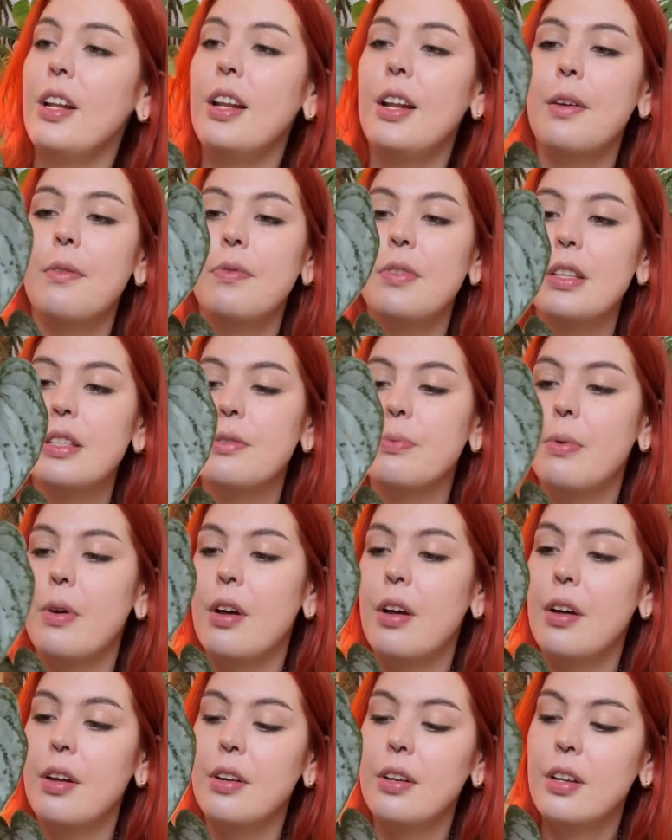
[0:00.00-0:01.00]
love this
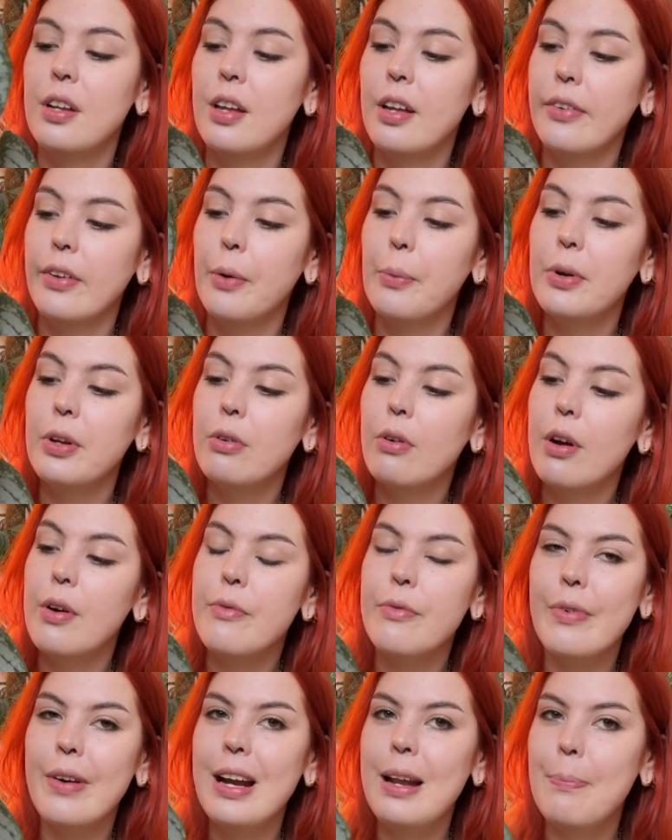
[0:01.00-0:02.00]
one. I want to grow it
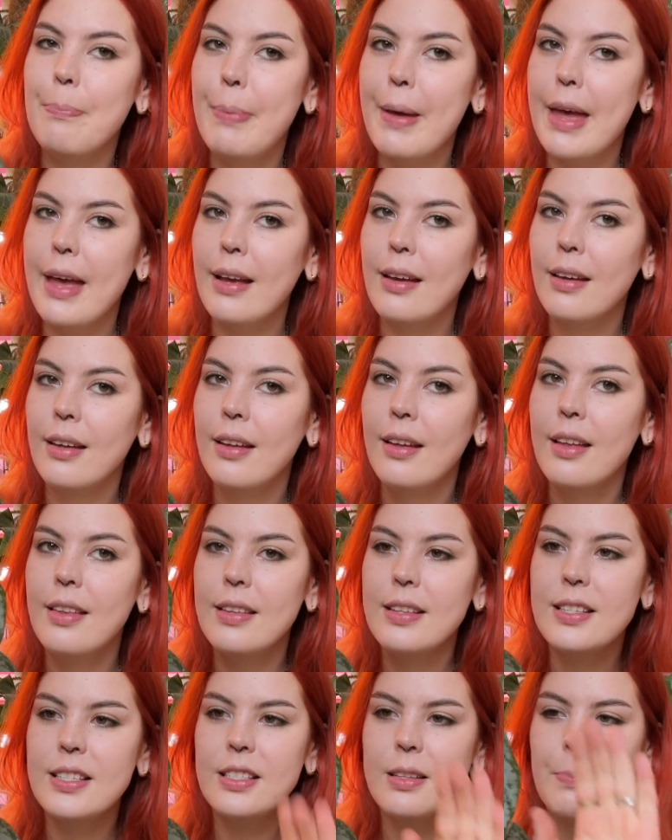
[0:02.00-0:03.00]
really big.
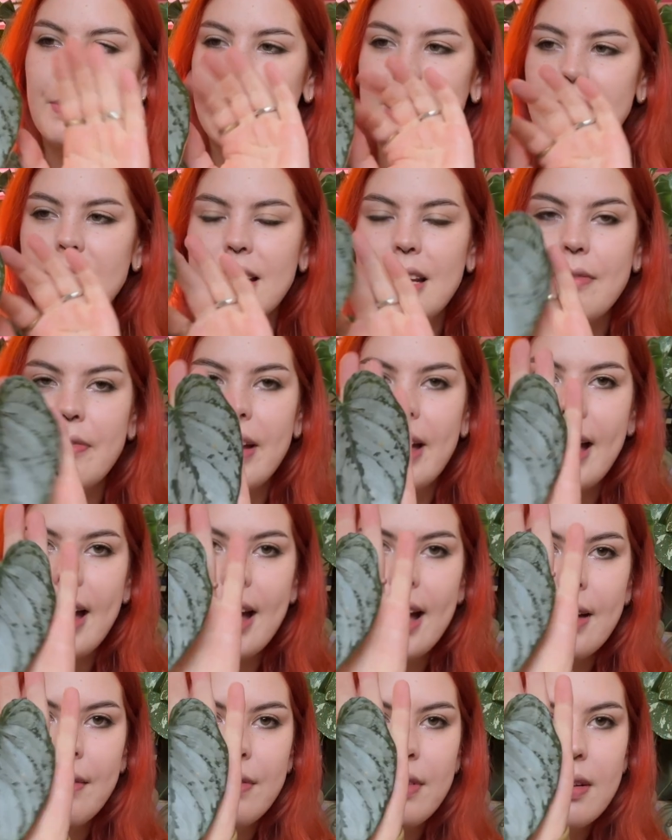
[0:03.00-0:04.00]
This is the biggest leaf I
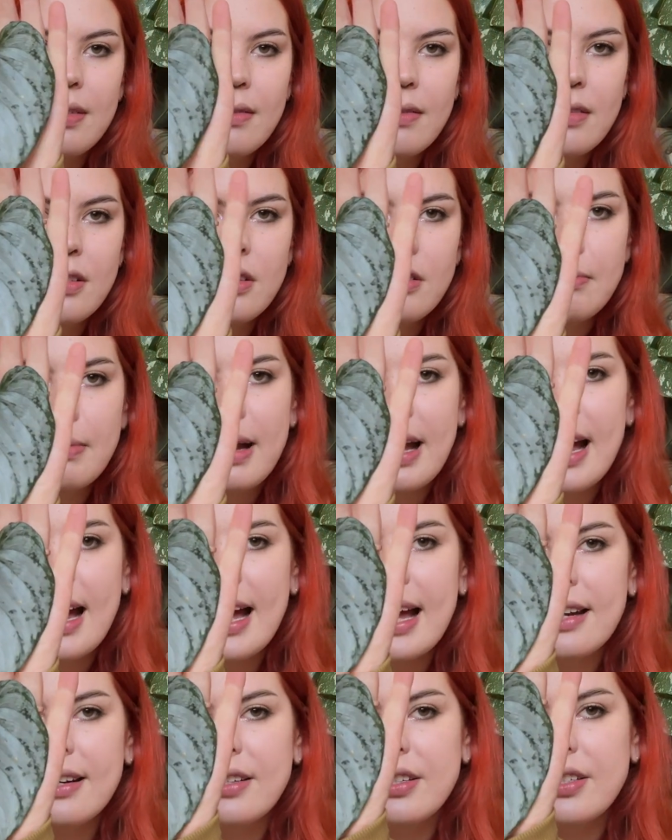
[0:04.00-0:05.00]
have, about hand